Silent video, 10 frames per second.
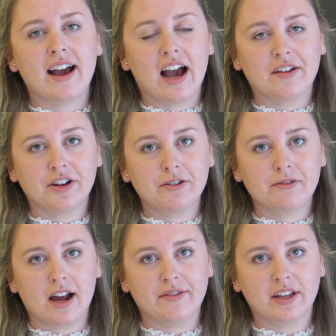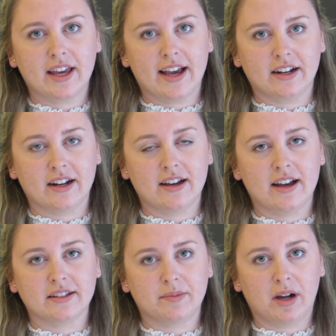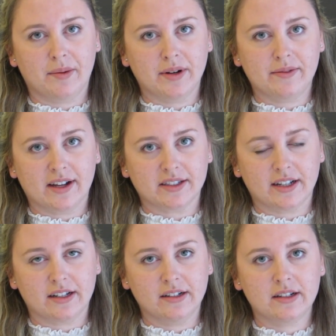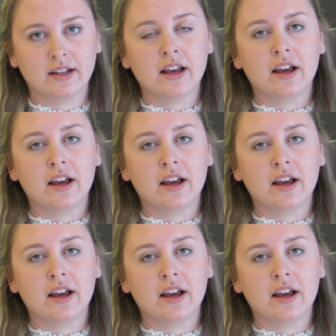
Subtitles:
After you arrive in Canada as a permanent resident,